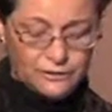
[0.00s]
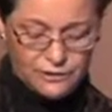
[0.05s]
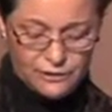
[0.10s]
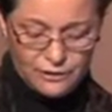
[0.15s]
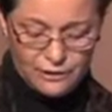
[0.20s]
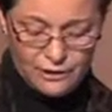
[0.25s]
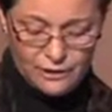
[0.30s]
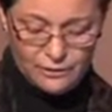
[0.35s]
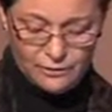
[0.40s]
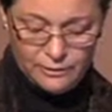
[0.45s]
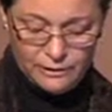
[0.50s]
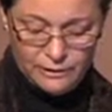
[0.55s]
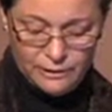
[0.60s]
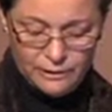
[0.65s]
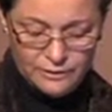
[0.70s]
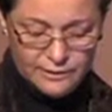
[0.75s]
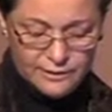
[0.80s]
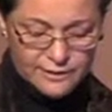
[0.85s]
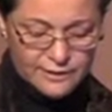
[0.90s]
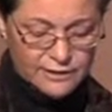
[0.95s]
So
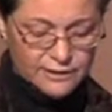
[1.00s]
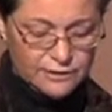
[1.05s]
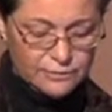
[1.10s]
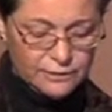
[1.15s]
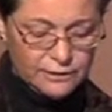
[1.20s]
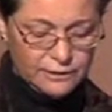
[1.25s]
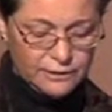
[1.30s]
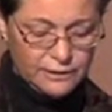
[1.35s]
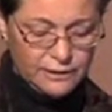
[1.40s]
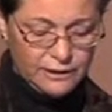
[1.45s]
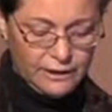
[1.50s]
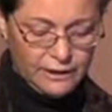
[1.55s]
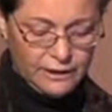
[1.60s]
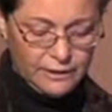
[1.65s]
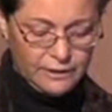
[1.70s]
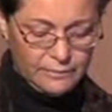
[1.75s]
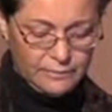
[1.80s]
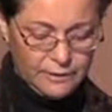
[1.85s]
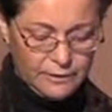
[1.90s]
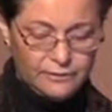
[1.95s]
this is really
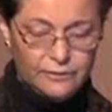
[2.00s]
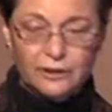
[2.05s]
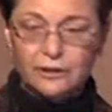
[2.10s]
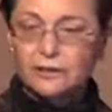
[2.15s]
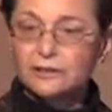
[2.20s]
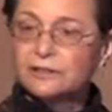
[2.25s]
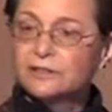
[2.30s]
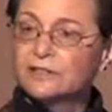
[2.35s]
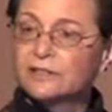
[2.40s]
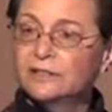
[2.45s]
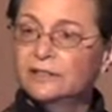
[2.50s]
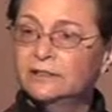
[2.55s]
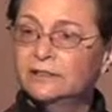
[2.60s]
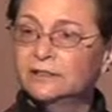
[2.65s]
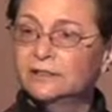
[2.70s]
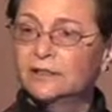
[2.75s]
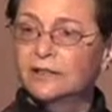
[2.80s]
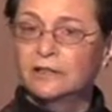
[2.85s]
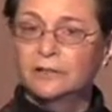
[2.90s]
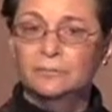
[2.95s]
a very exciting
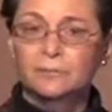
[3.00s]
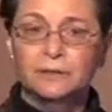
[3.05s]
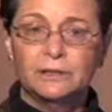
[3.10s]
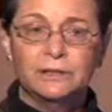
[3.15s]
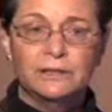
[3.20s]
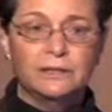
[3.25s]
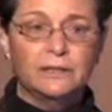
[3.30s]
time